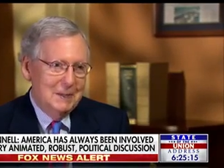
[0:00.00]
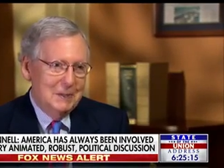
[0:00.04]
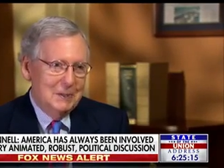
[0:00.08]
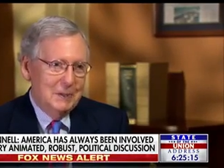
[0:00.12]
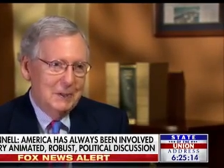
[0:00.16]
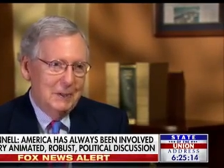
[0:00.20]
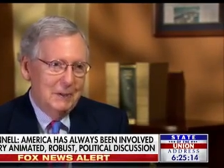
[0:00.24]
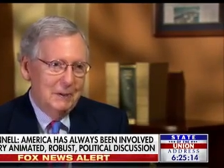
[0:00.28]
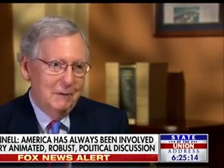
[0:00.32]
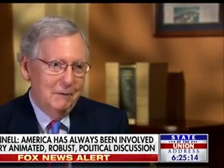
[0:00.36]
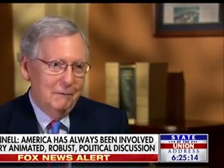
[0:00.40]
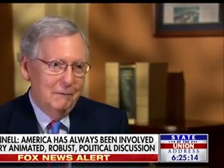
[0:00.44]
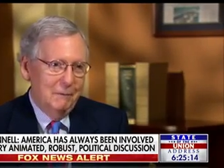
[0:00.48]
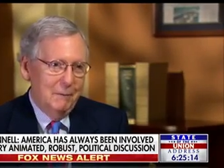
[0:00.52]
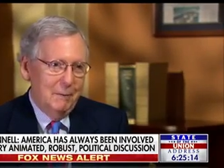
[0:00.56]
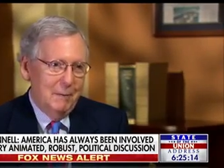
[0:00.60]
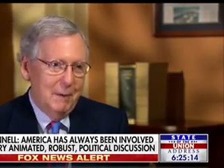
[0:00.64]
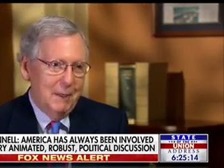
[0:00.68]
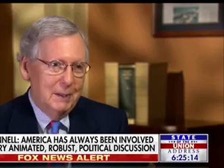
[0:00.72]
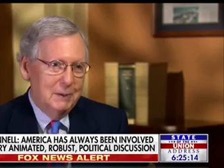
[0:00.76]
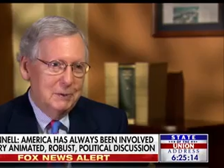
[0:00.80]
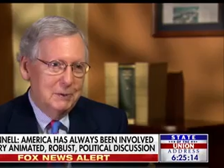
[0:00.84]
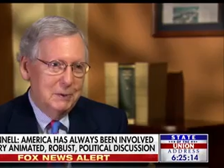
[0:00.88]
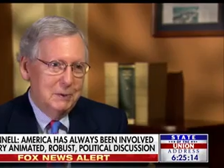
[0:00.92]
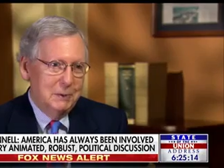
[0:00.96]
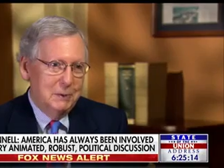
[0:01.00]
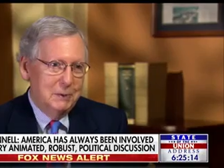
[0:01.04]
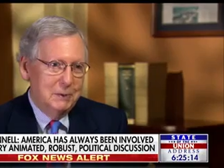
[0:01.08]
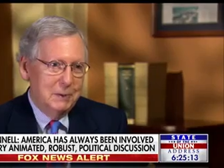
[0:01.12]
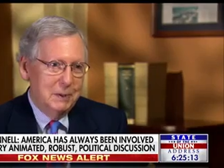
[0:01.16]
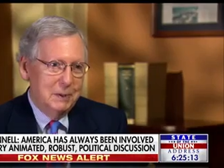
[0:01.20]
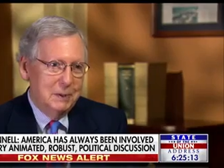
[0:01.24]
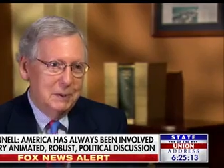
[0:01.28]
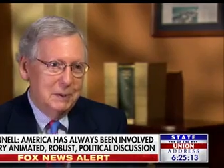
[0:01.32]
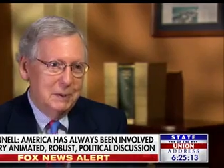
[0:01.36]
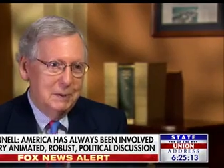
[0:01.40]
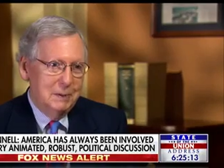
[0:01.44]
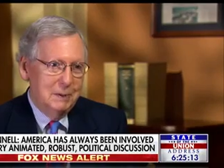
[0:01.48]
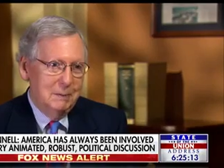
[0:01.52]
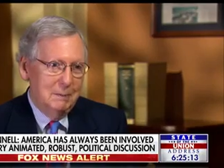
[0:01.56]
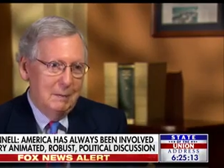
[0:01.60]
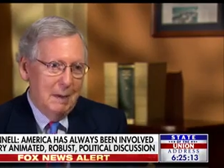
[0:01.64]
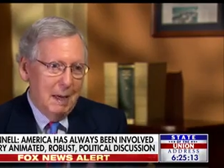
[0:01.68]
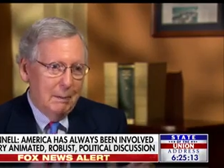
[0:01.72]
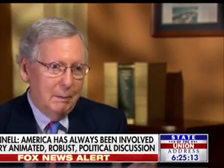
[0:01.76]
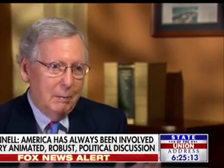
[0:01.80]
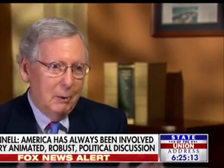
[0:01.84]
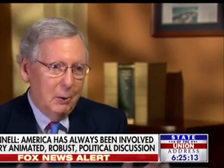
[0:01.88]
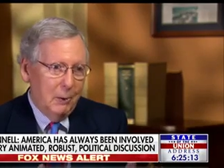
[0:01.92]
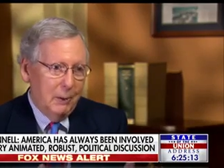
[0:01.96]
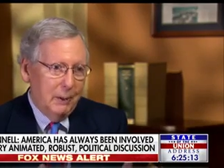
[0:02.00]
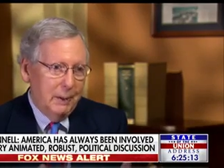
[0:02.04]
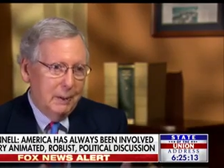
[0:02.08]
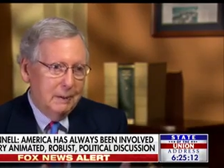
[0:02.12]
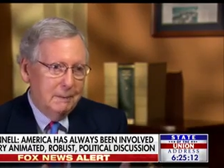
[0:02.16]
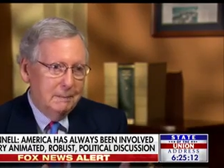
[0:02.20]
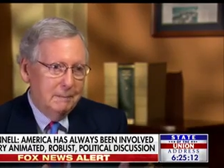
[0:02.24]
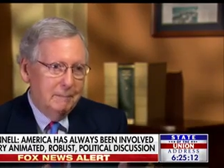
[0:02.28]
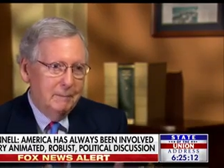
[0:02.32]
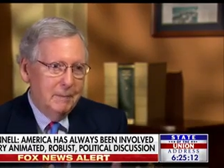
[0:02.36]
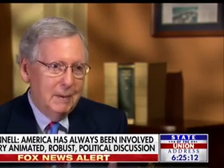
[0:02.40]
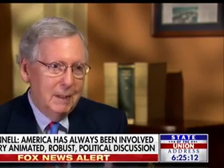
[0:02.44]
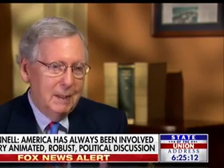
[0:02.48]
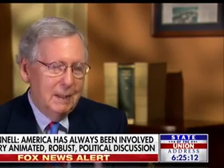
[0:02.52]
a senator from Massachusetts. My point,